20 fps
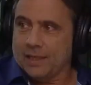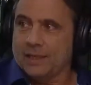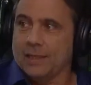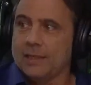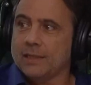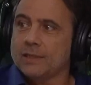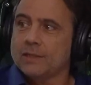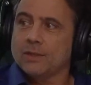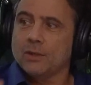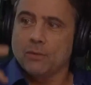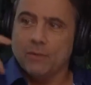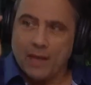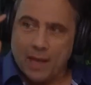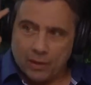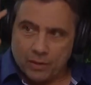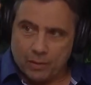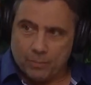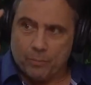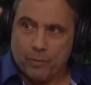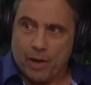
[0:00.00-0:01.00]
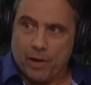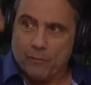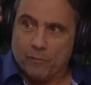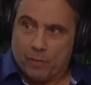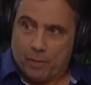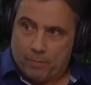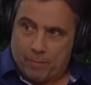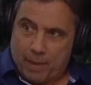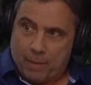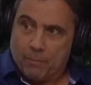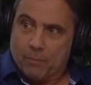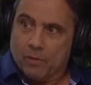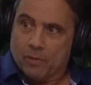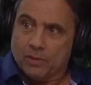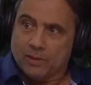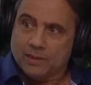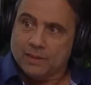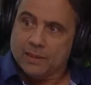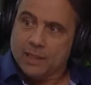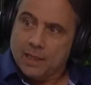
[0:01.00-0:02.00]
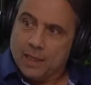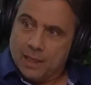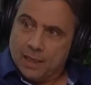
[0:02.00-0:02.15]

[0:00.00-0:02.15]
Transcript: And so now the brain remembers